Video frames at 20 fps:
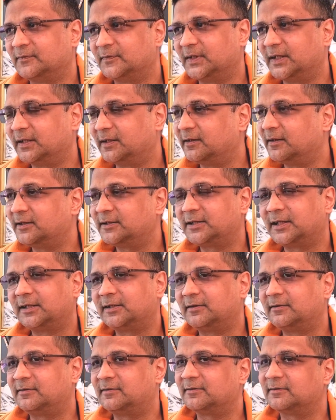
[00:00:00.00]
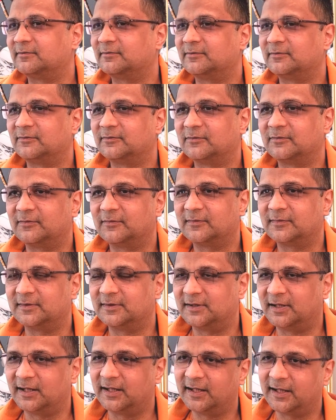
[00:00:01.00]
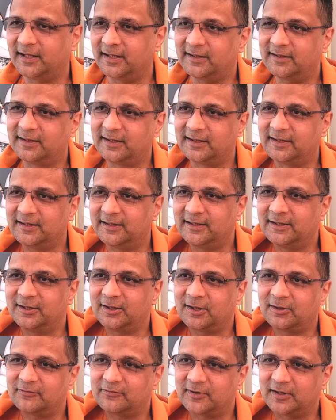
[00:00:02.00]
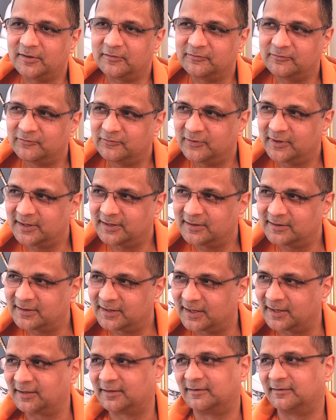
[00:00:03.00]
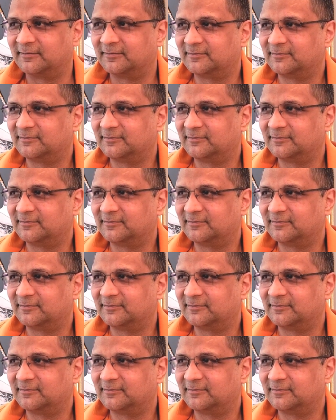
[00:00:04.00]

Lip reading: The English had drained India of everything.